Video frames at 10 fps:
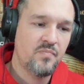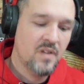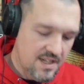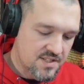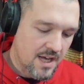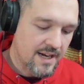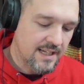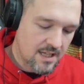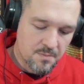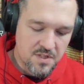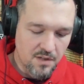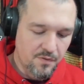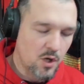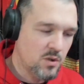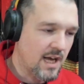He's got a Gibson
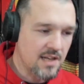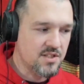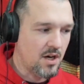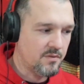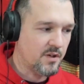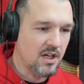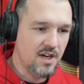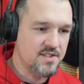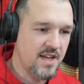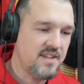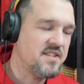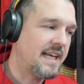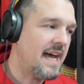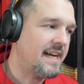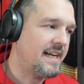phone case on, for God's sakes. I
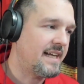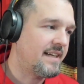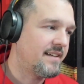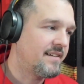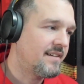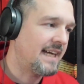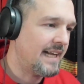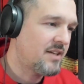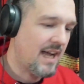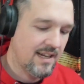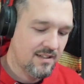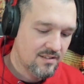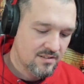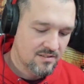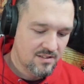get it. I get it. Okay.
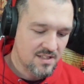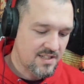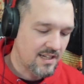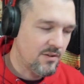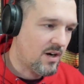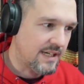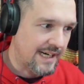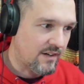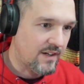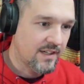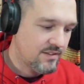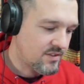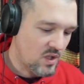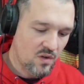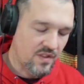Continue on, Harry. Do
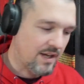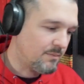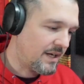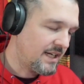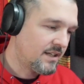your thing, buddy.